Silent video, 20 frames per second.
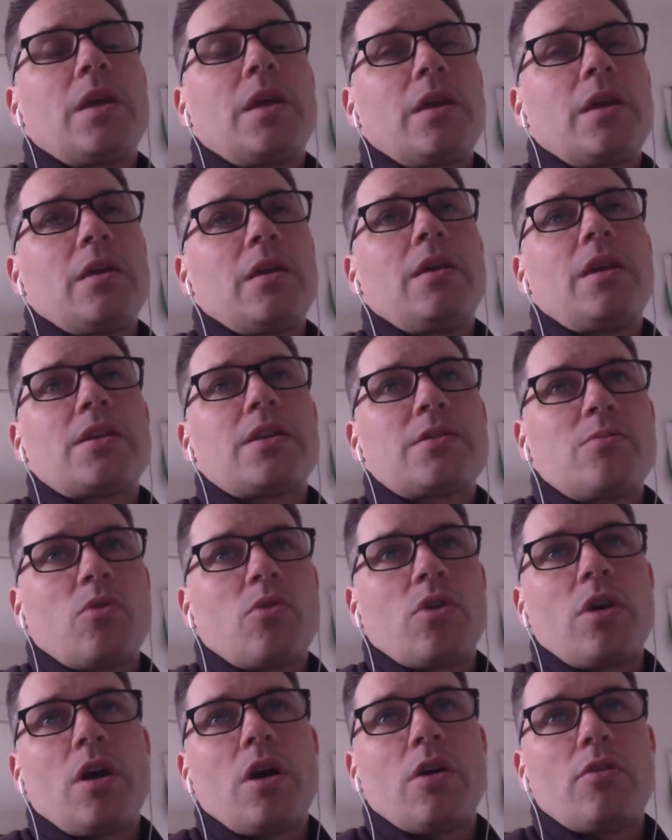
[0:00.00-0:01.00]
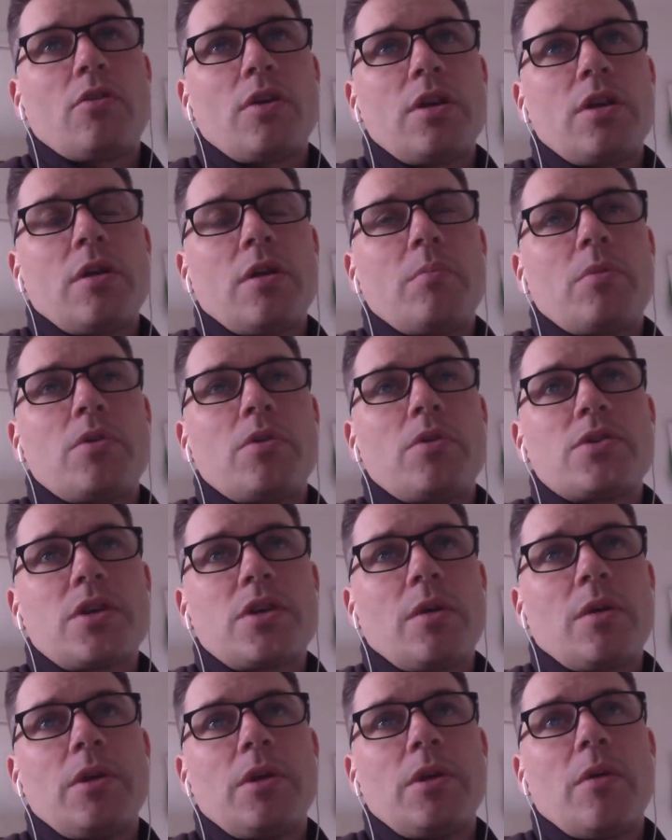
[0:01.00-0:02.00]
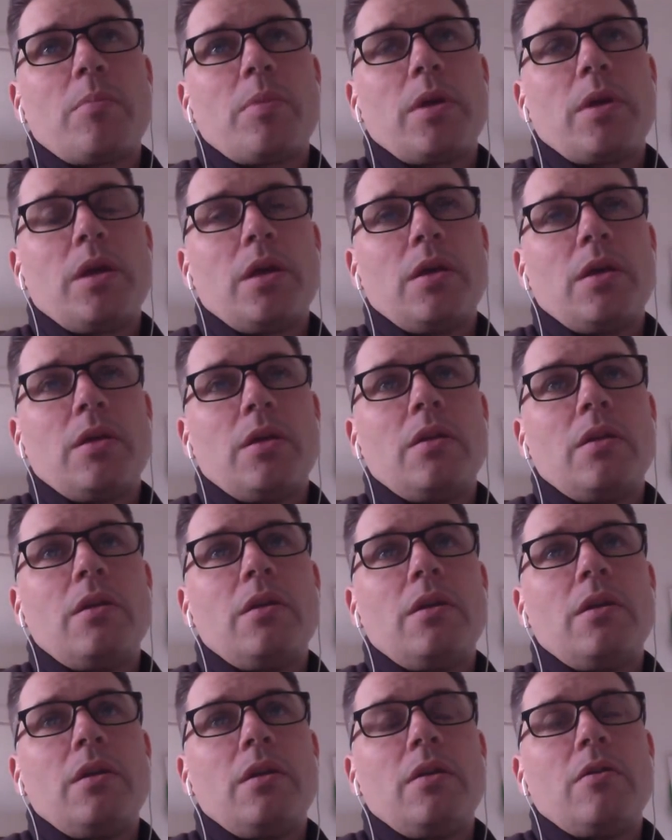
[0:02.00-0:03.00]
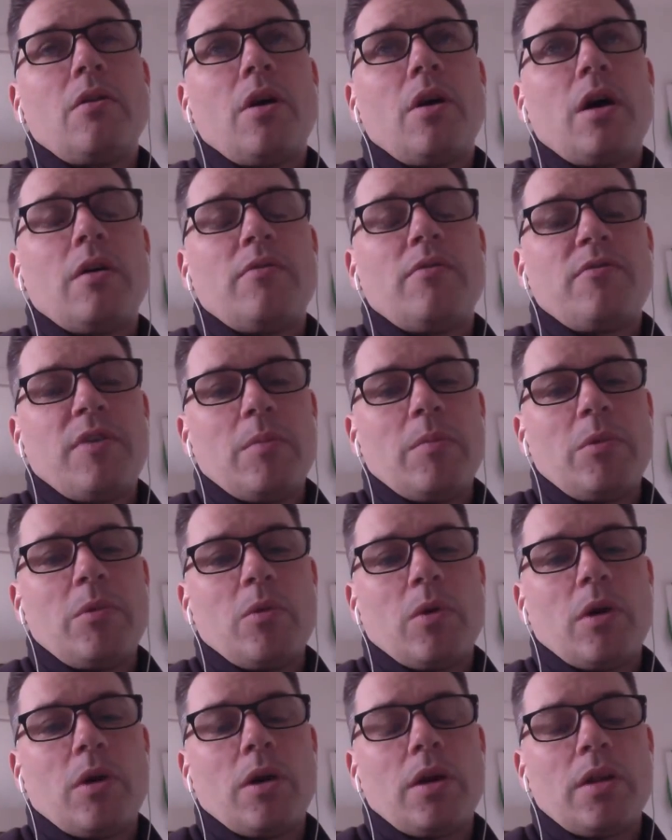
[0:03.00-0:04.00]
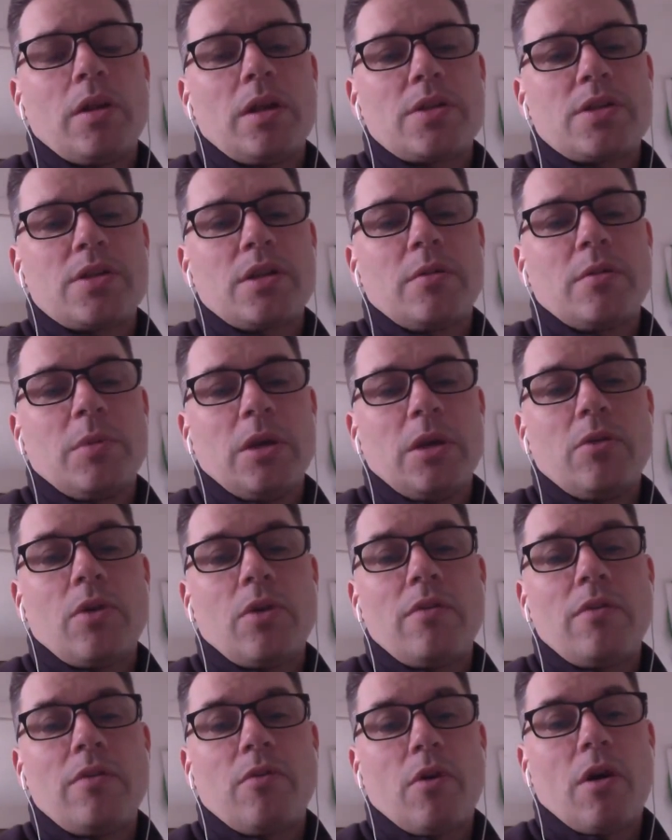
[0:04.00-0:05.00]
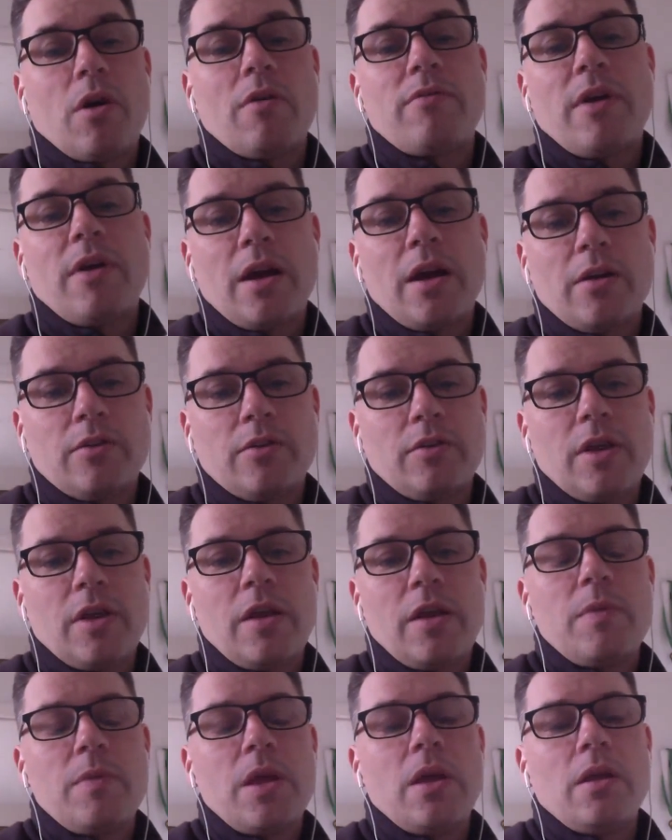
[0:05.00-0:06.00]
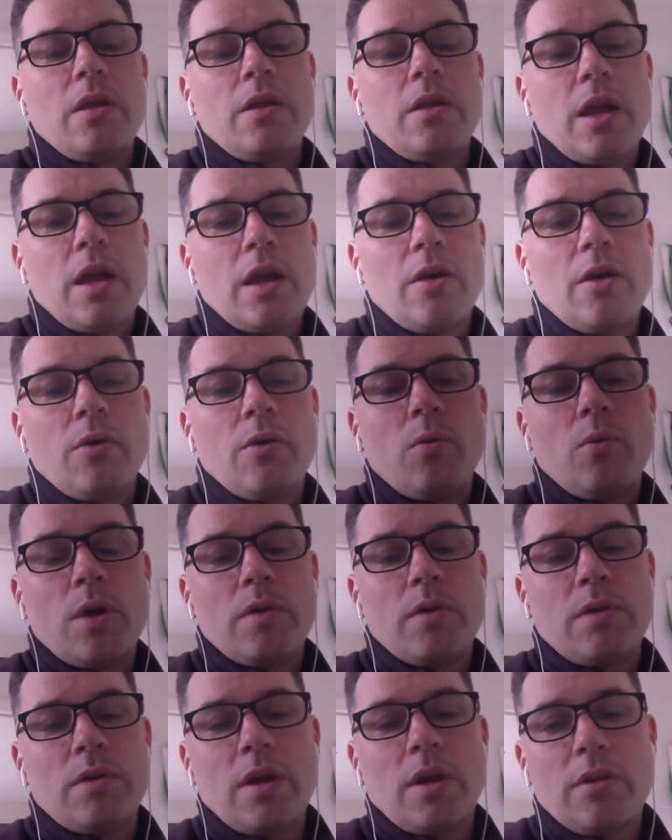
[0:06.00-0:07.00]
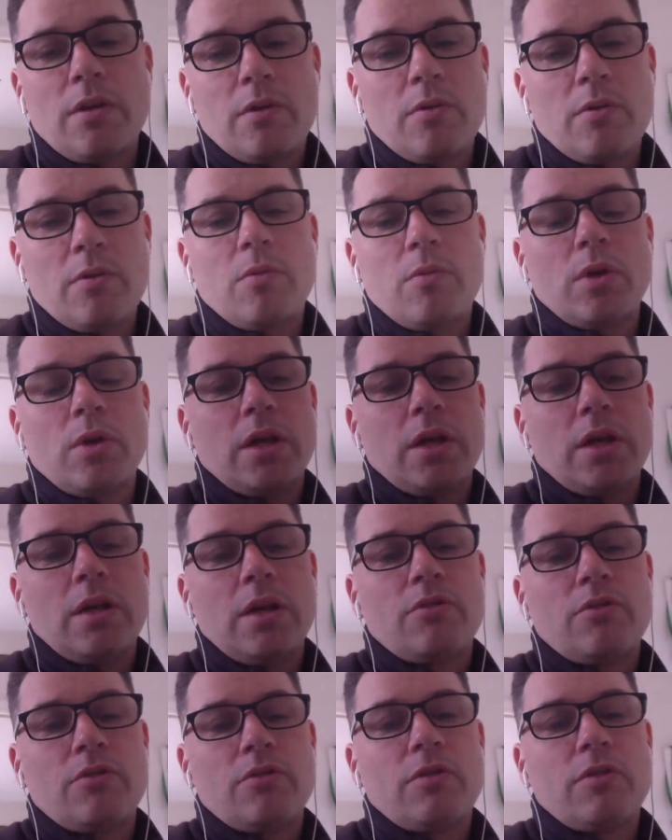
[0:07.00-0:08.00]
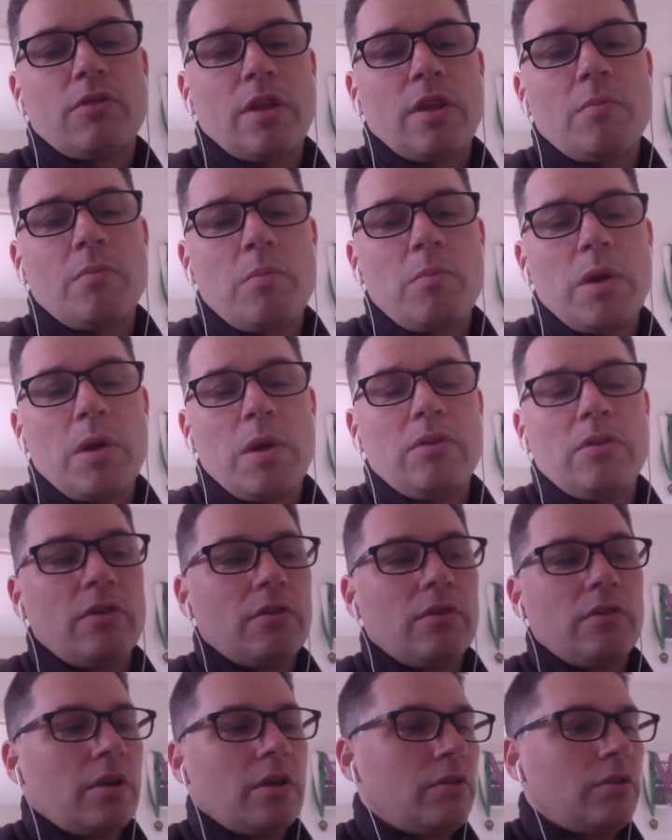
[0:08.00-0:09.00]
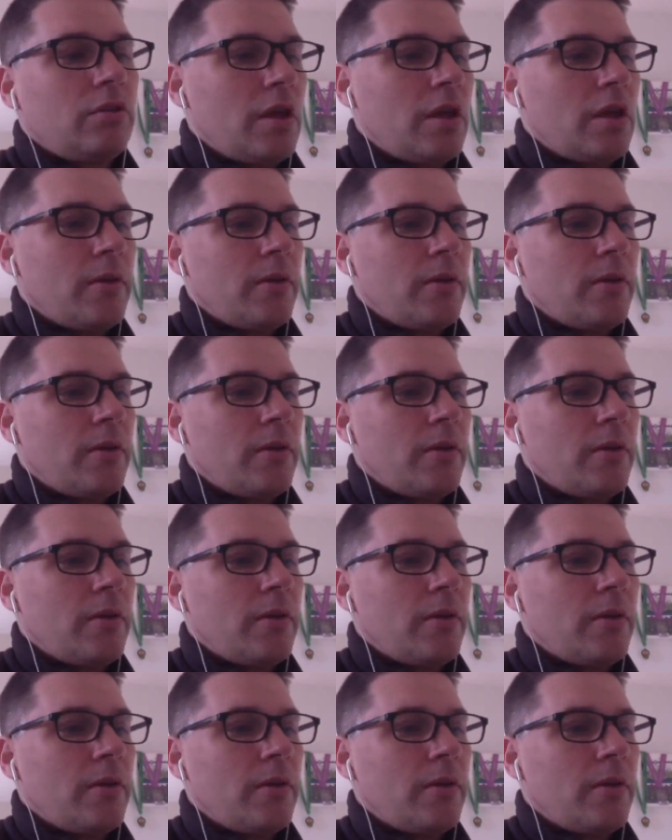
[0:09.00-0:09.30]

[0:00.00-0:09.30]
get some more concrete numbers coming up in February, and that's going to be great for our faculty. Now, one of the other really interesting pieces is that